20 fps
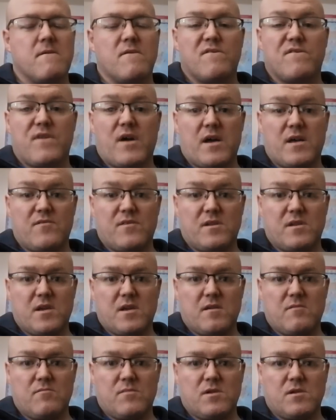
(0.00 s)
5
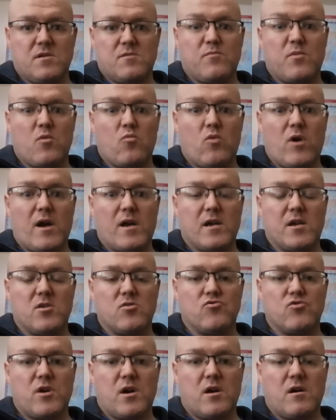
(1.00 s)
indictments, but 1 get
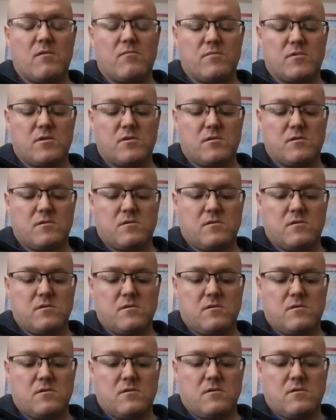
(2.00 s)
dropped.
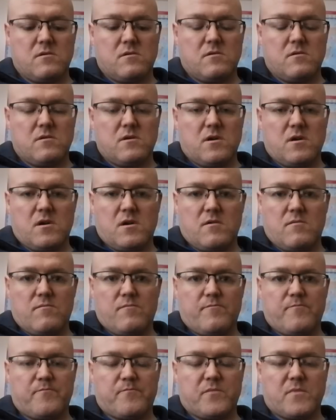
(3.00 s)
And